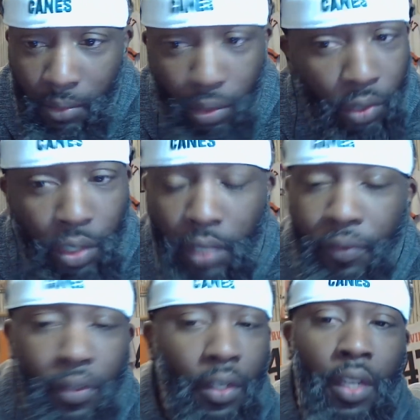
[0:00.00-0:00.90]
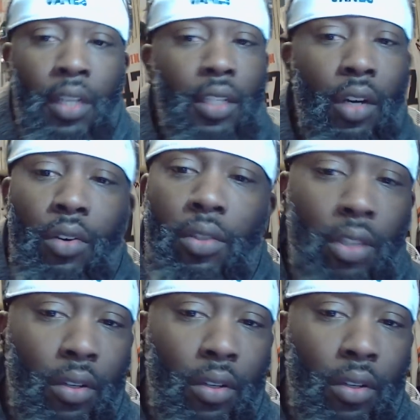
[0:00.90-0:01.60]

So Christopher, don't go